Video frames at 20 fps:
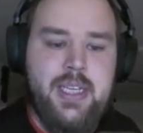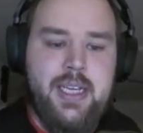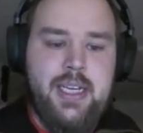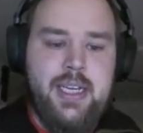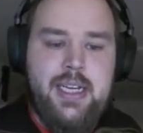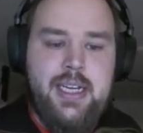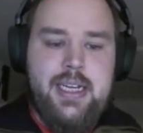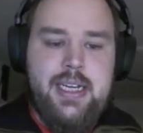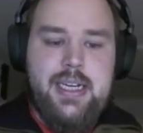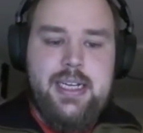
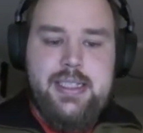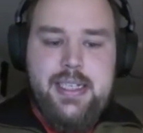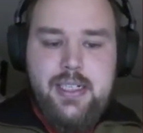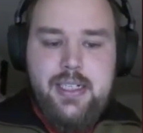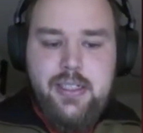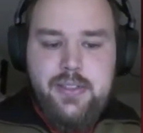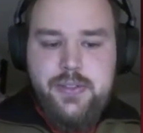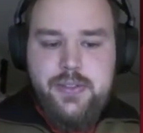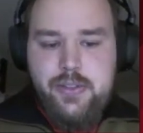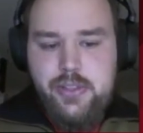And then, of
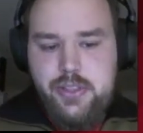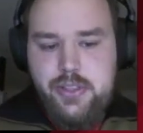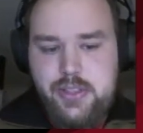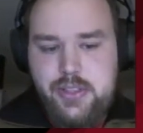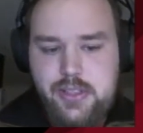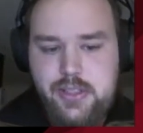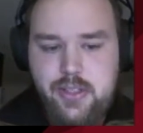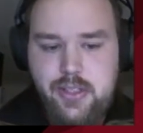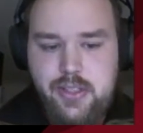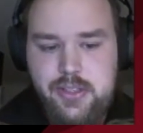course, you can
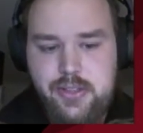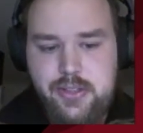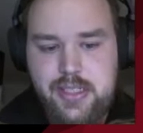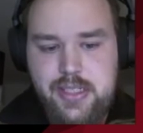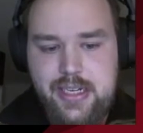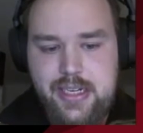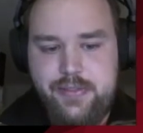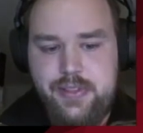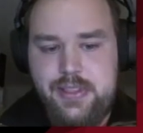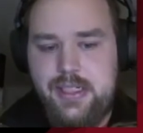also
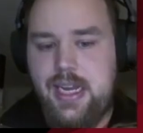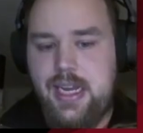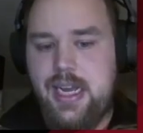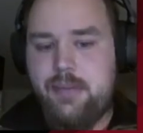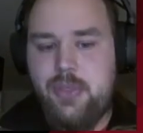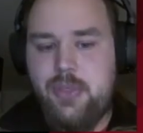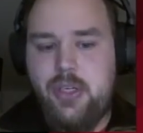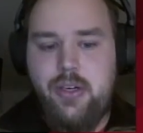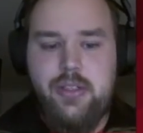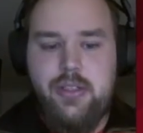have an alarm
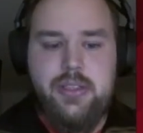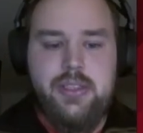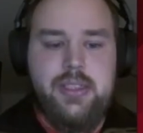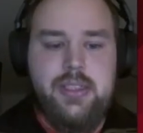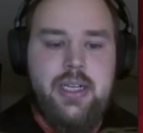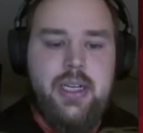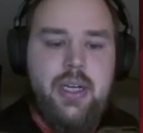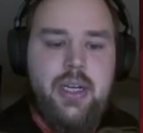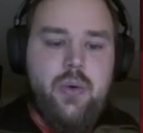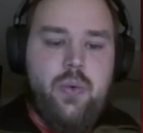clock
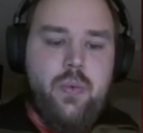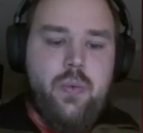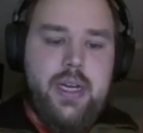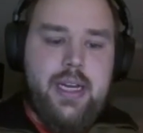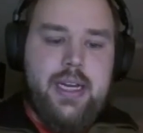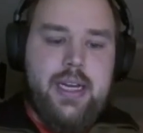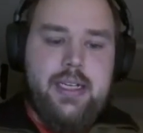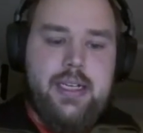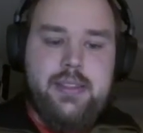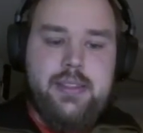
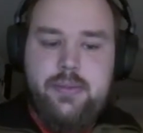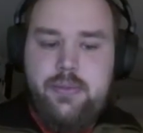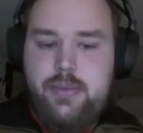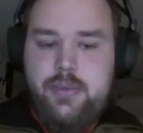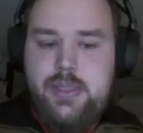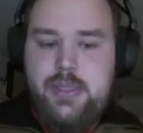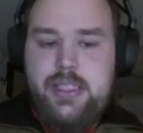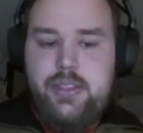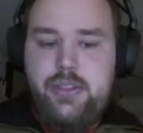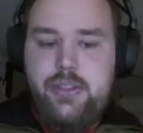where
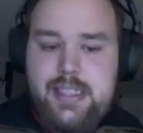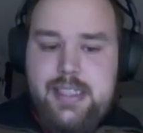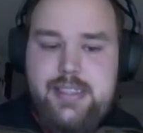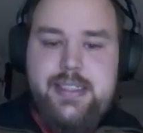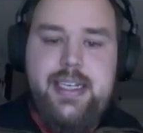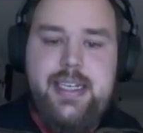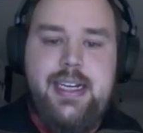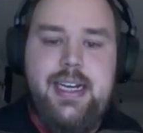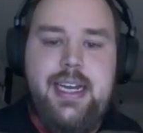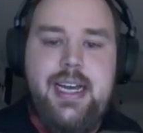when you set
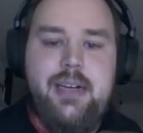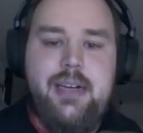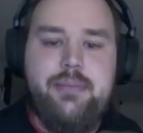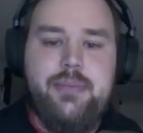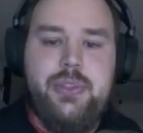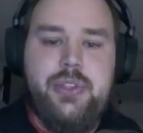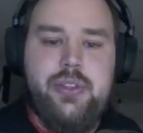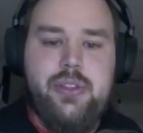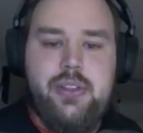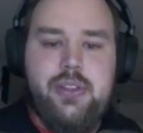the alarm,
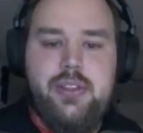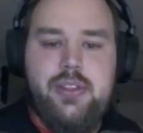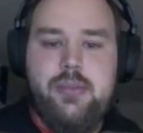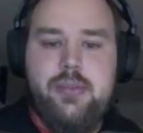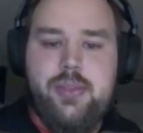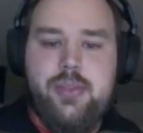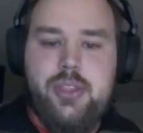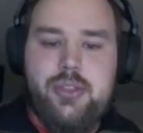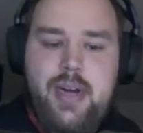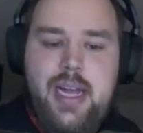you're
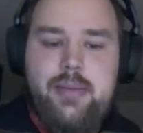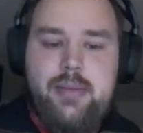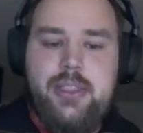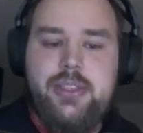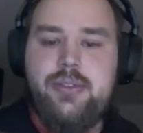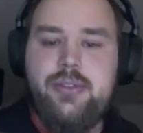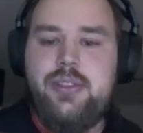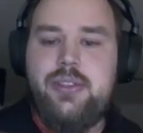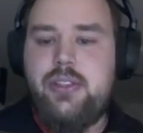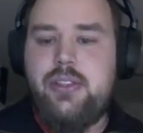subscribing
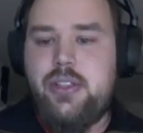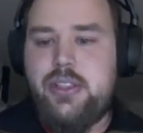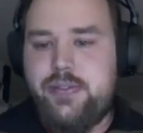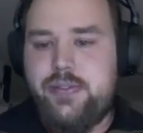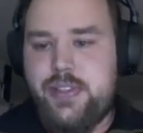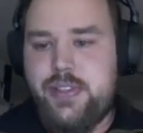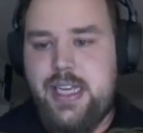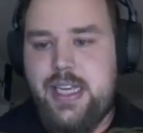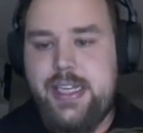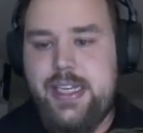to the
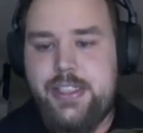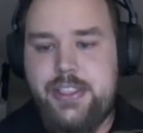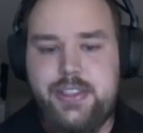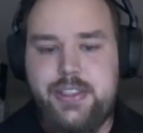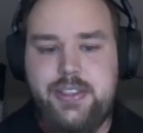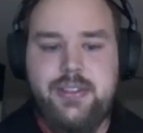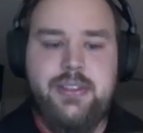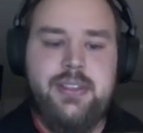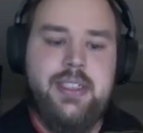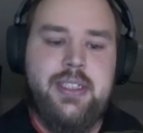notification